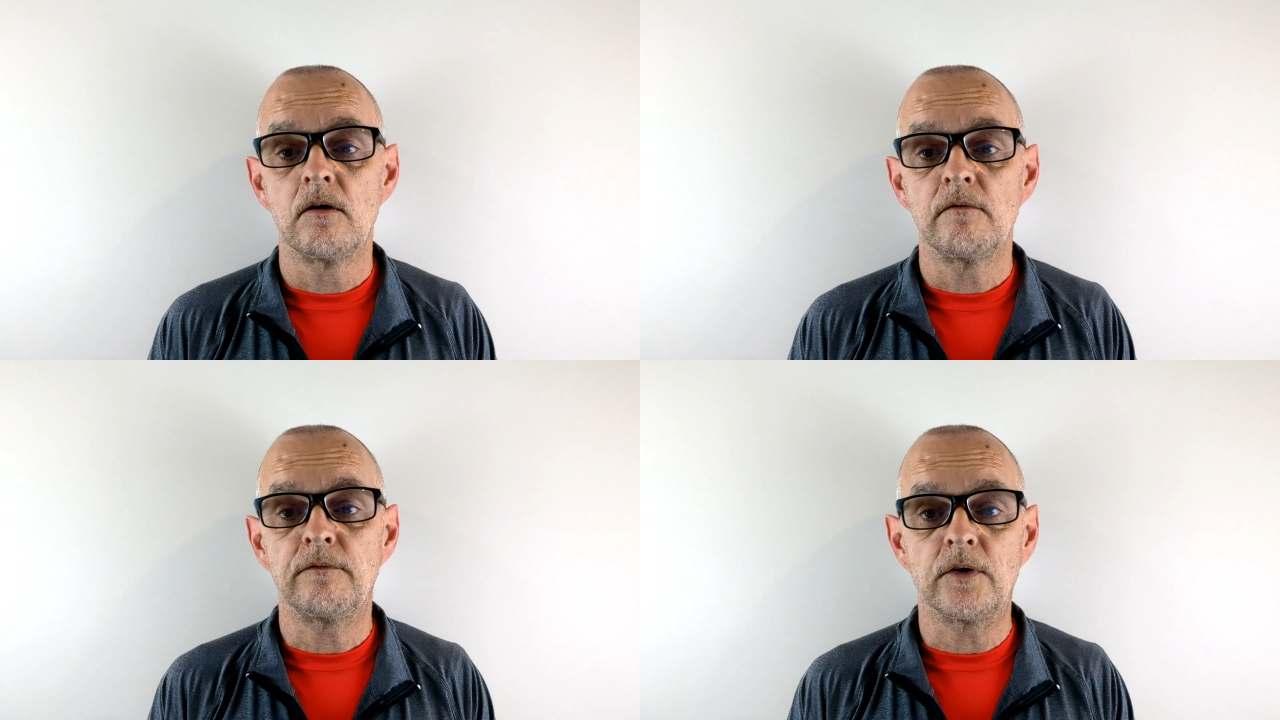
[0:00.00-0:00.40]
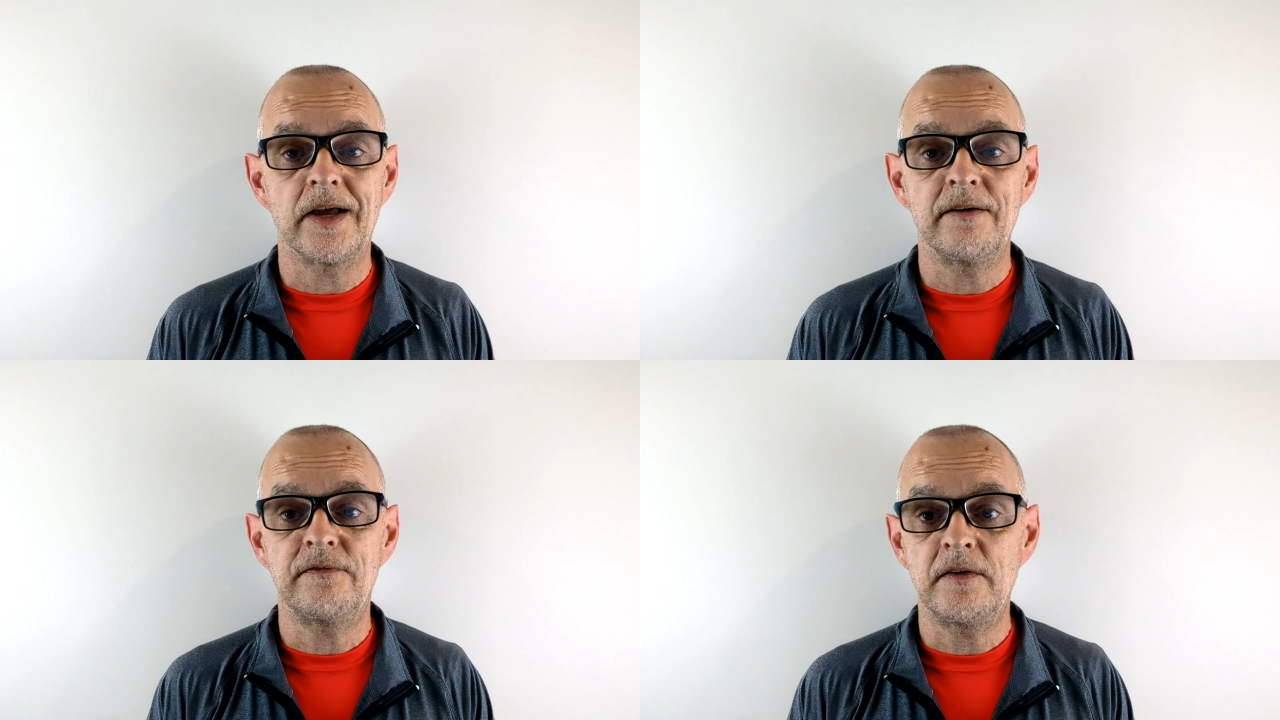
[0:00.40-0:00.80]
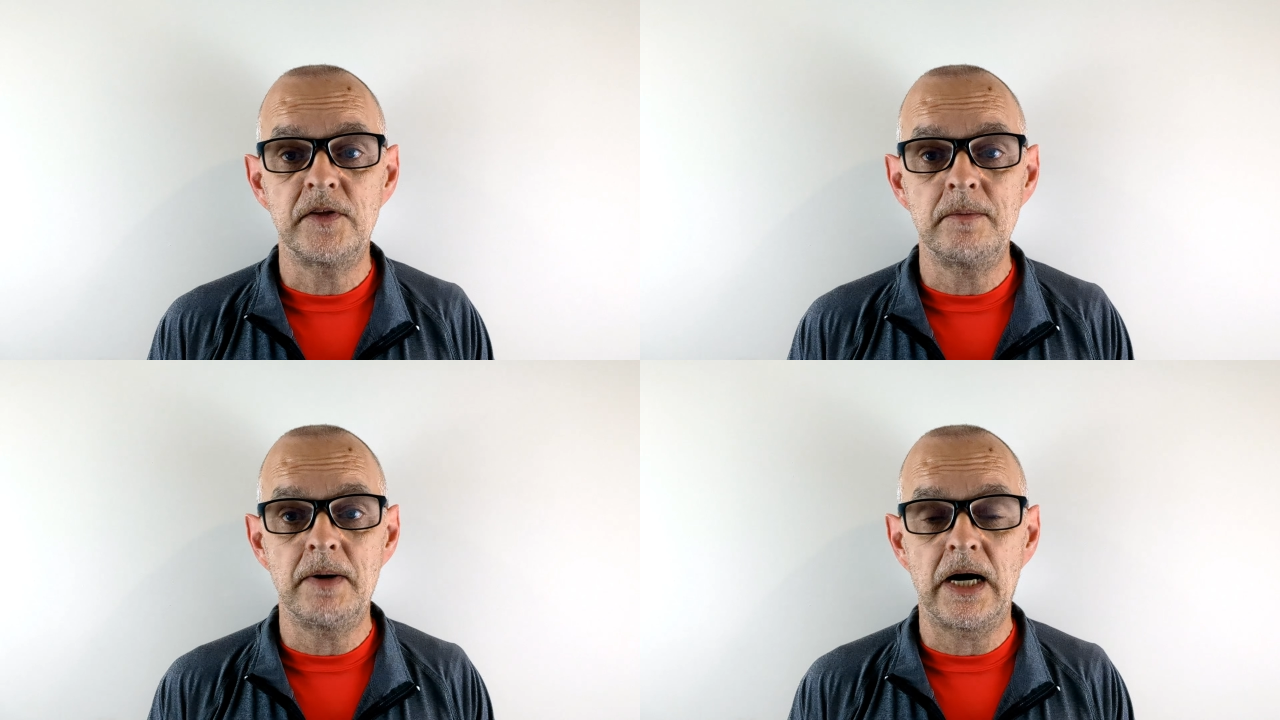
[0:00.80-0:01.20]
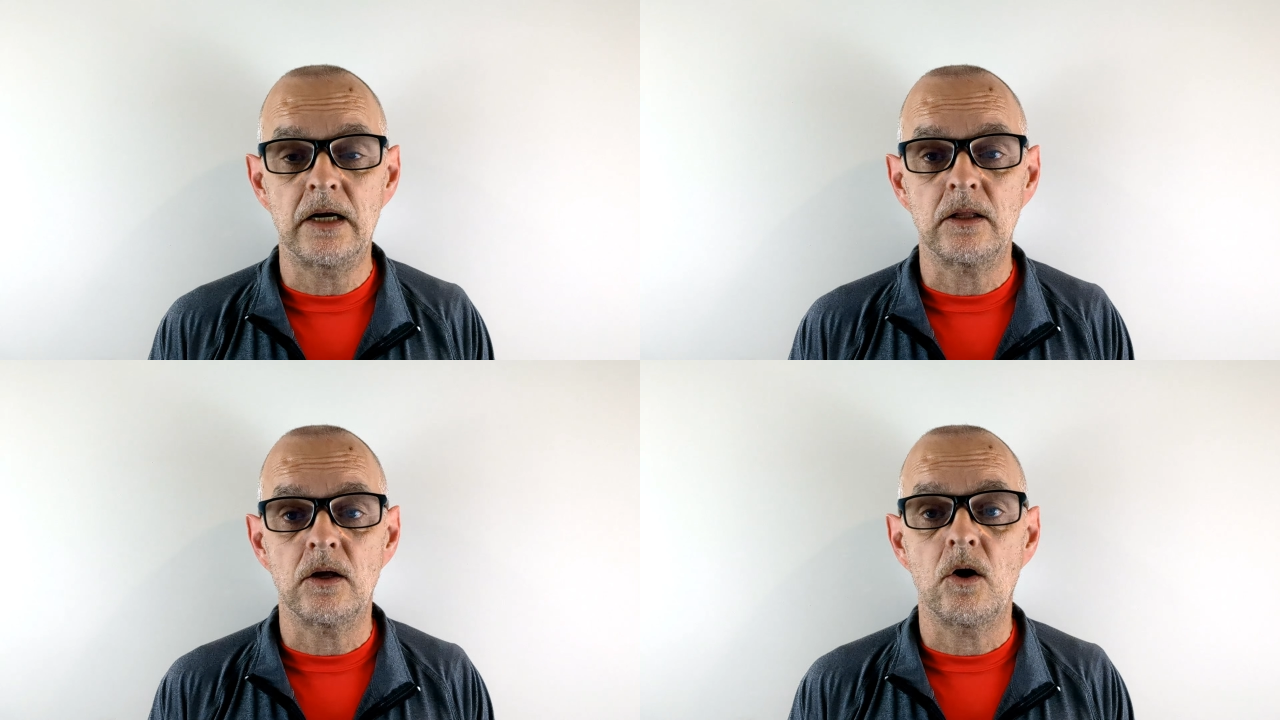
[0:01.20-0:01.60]
for a
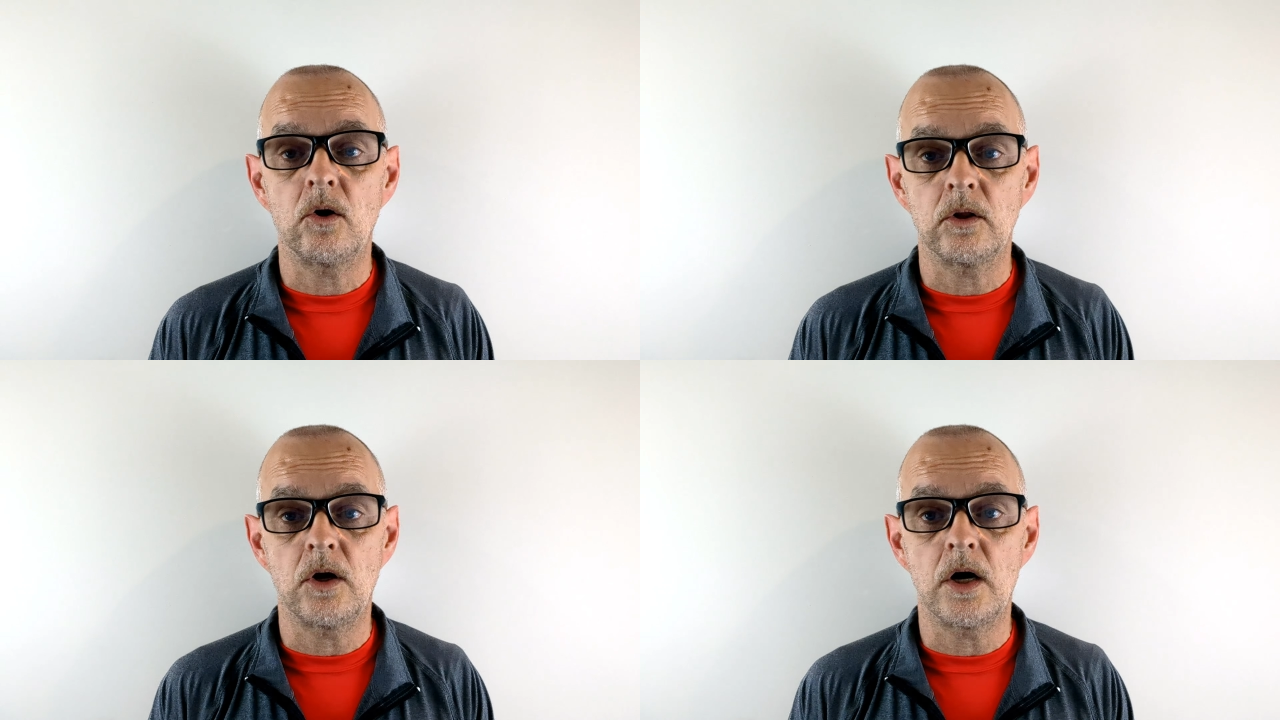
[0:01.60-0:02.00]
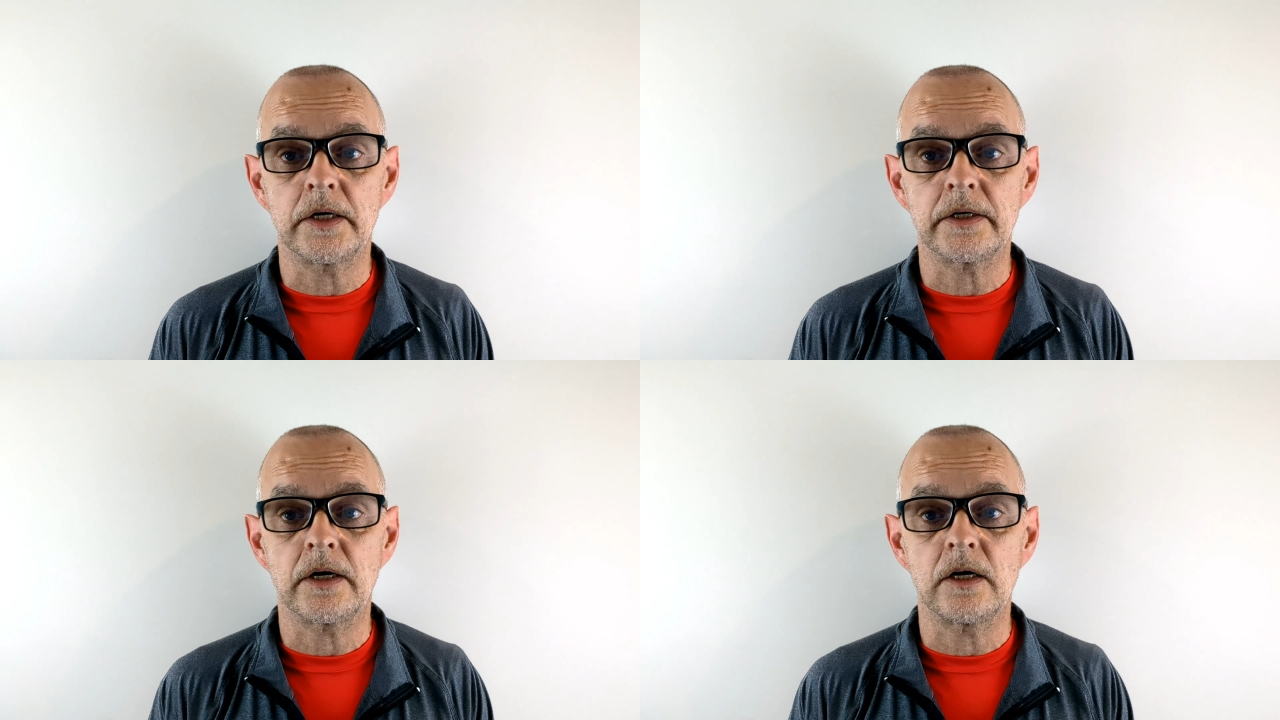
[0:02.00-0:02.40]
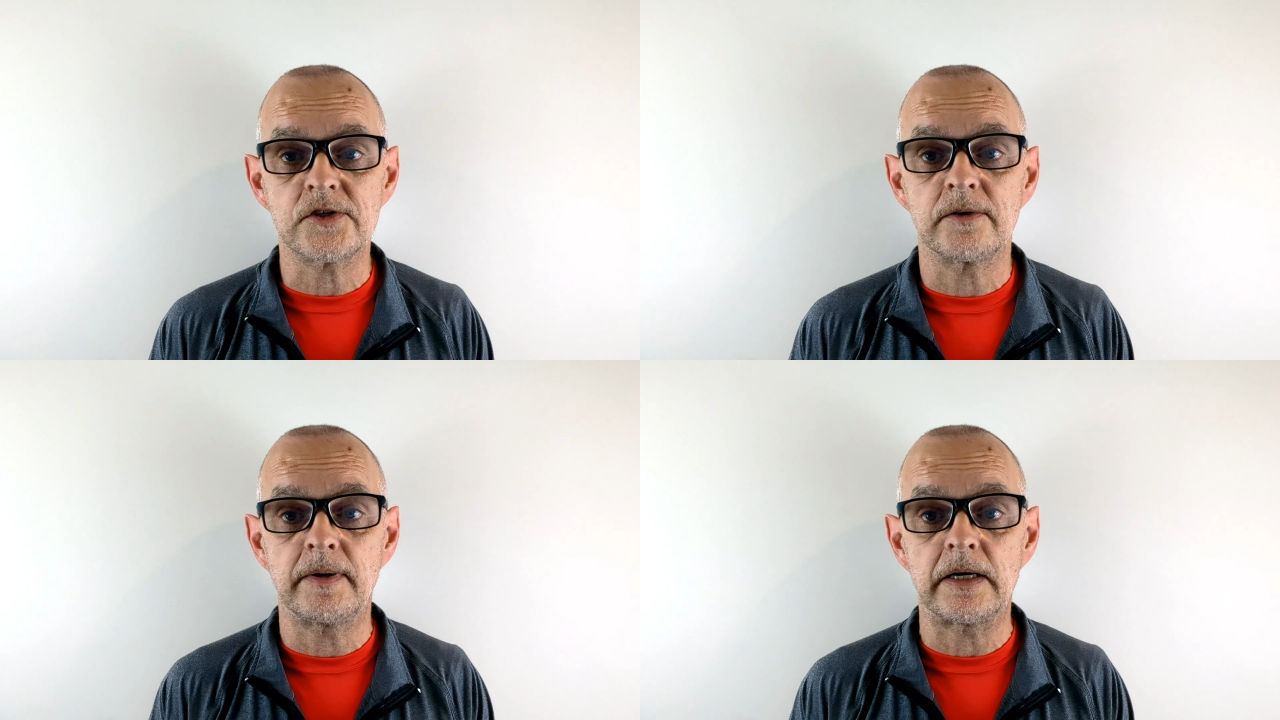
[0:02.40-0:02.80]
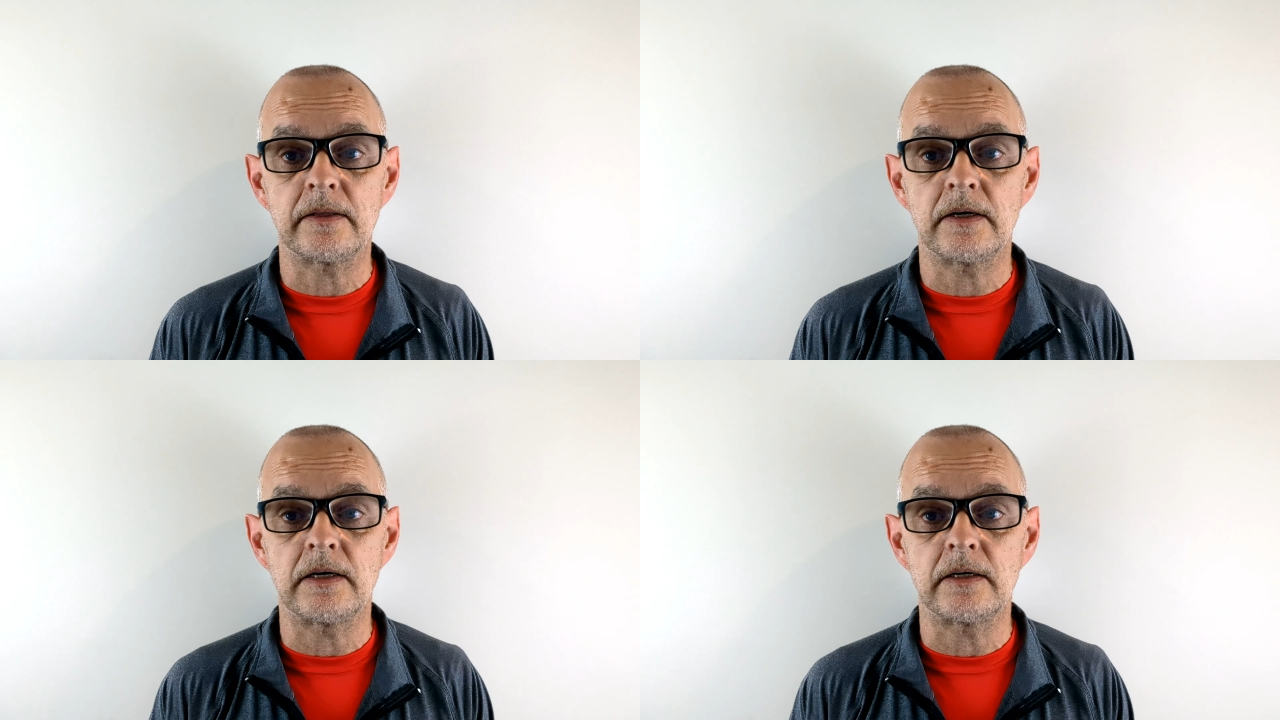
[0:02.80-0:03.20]
50-mile or longer
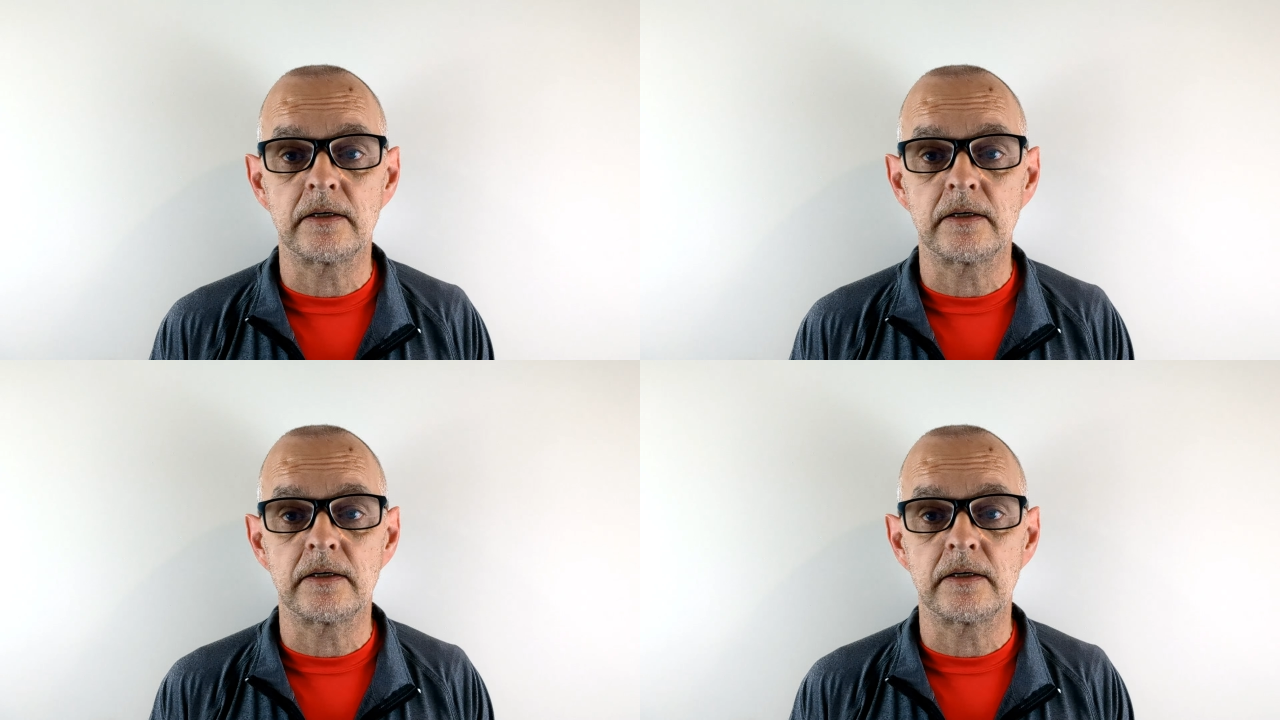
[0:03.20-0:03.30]
ultramarathon?